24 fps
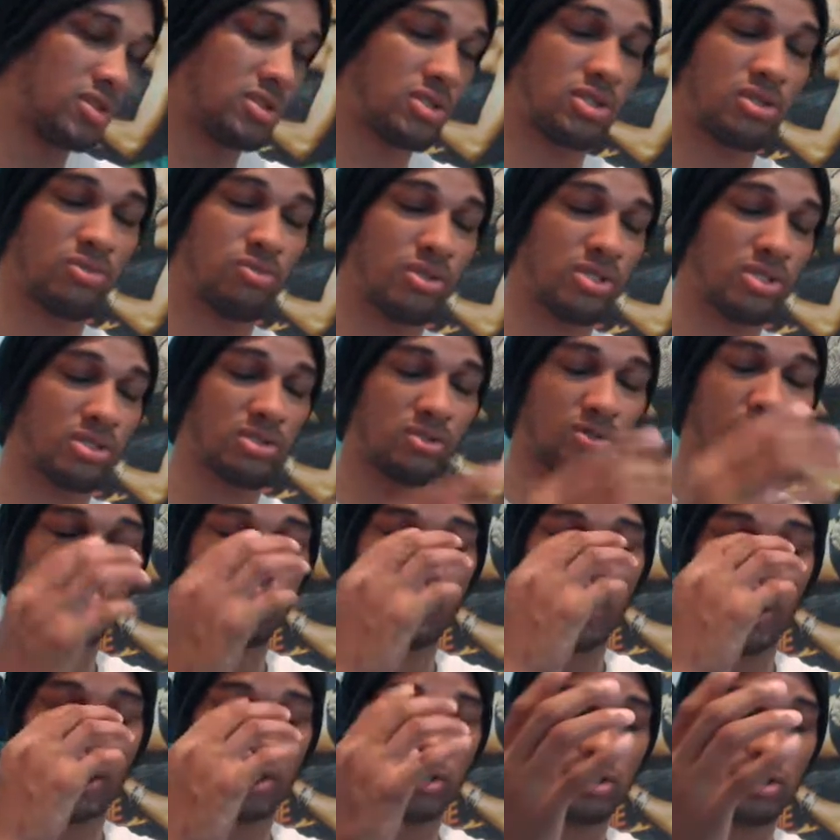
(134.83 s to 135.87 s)
She was
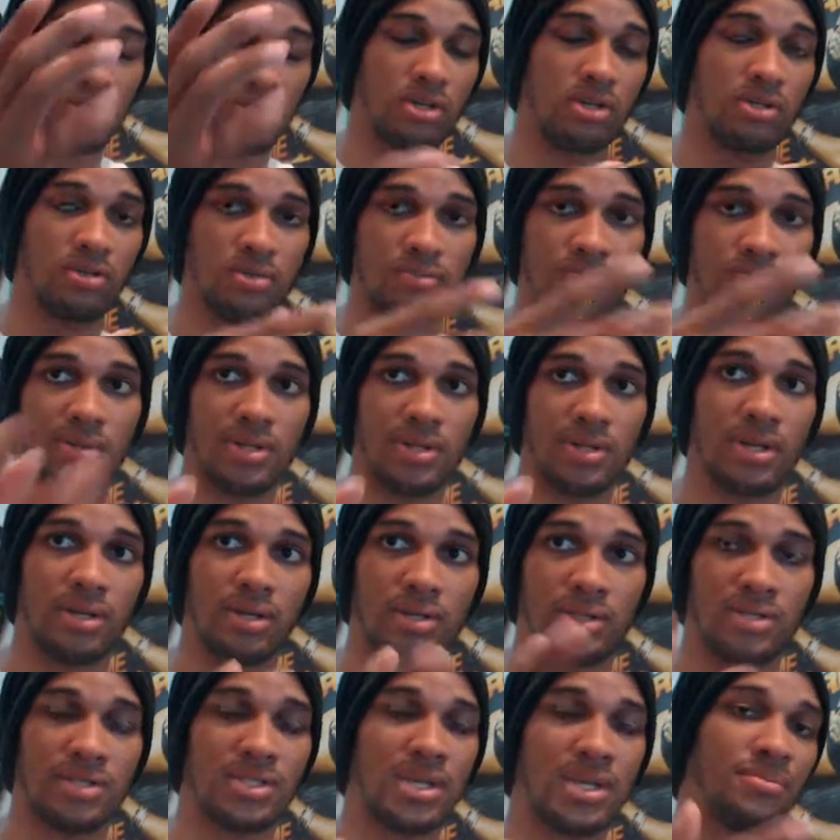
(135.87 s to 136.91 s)
actually gonna plan
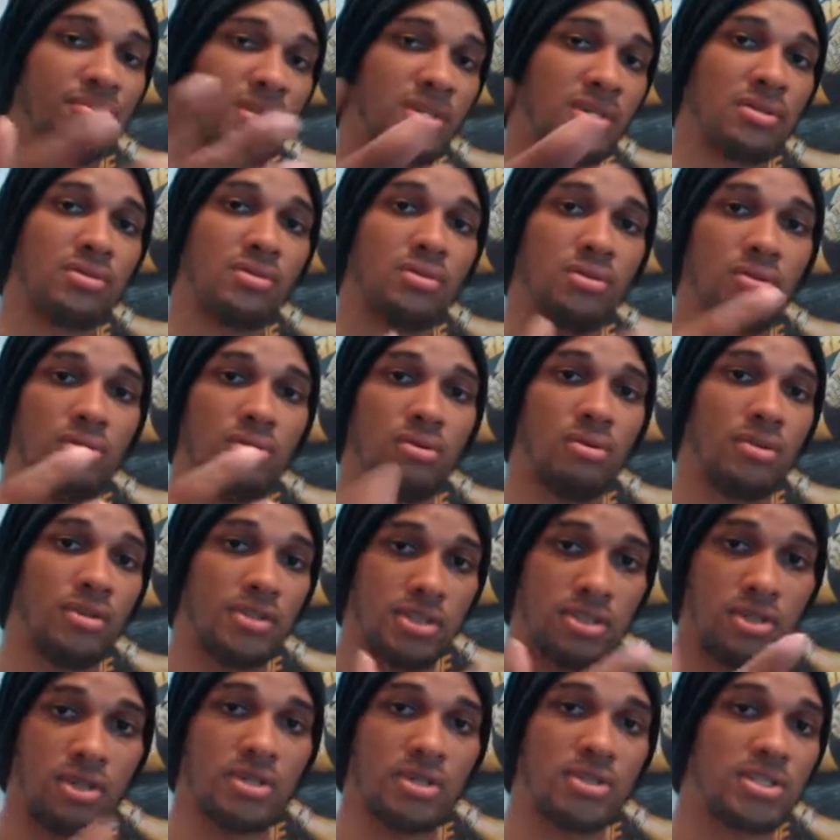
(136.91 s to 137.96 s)
attempting to do the
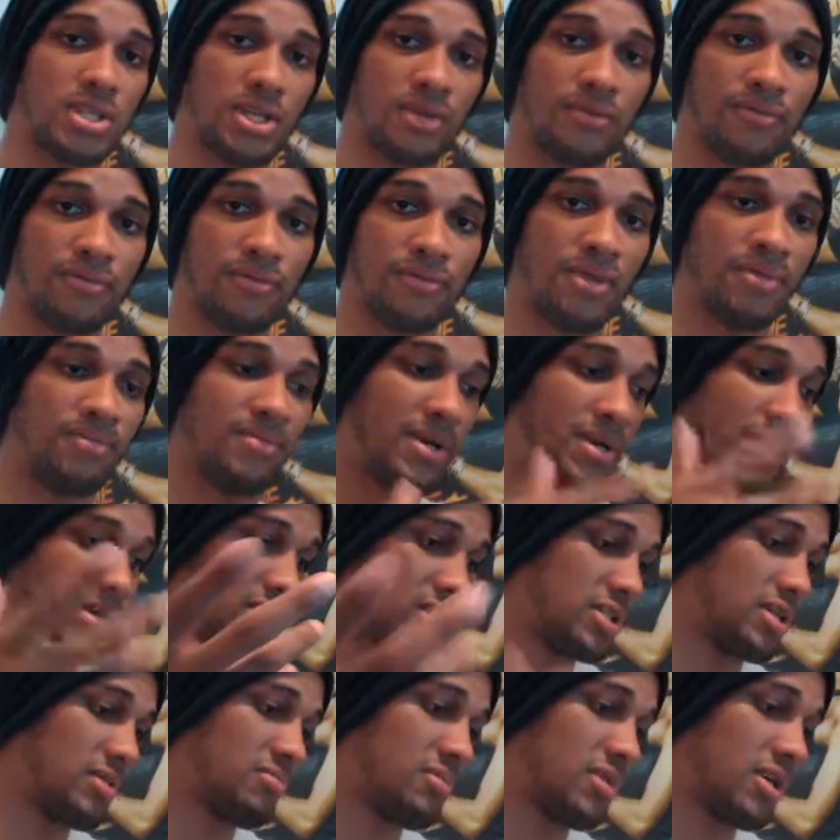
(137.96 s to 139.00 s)
sunset flip, but
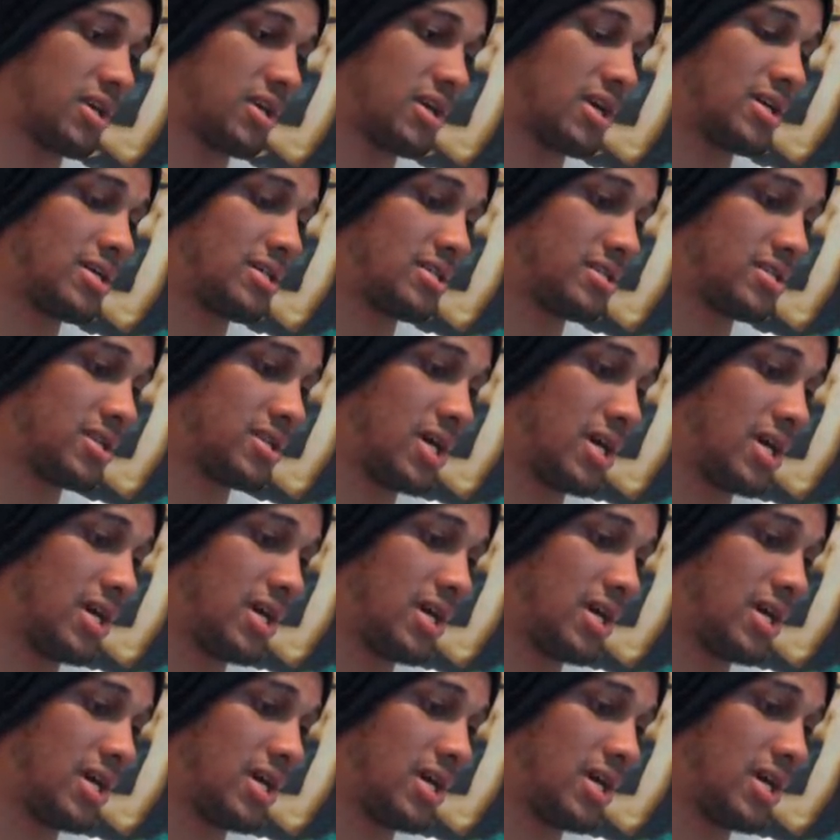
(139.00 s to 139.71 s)
did something else.